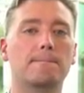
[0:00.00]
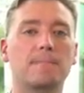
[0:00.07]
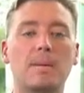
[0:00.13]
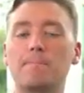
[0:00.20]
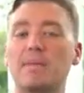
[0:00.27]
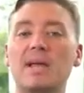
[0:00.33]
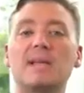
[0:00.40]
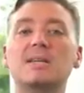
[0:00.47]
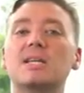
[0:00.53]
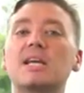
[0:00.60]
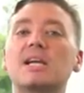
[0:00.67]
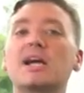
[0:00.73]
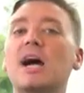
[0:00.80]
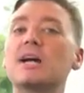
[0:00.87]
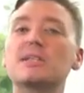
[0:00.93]

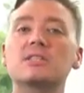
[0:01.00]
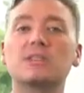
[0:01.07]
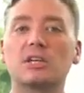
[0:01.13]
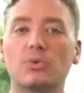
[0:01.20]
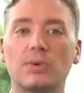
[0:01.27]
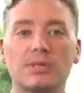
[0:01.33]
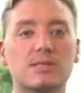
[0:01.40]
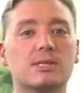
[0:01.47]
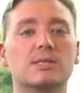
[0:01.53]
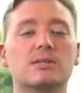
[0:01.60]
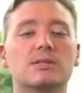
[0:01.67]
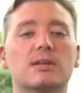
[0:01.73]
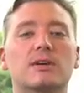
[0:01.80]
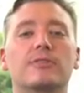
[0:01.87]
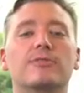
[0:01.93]
impending
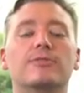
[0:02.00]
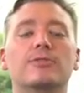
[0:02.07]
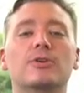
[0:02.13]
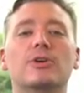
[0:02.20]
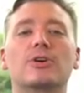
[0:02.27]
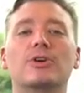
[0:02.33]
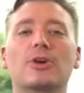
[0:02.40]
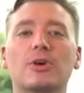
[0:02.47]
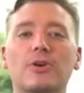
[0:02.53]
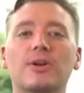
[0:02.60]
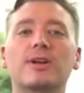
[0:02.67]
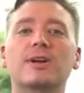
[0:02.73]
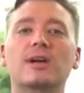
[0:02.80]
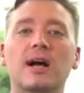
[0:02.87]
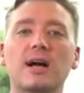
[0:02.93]
consequences of your
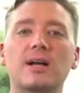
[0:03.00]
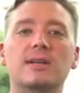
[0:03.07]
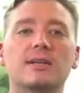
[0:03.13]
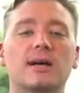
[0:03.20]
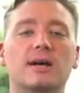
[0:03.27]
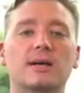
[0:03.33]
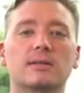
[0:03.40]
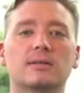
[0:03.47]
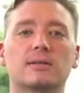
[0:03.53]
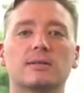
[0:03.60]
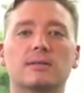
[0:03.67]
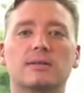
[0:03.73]
current conduct.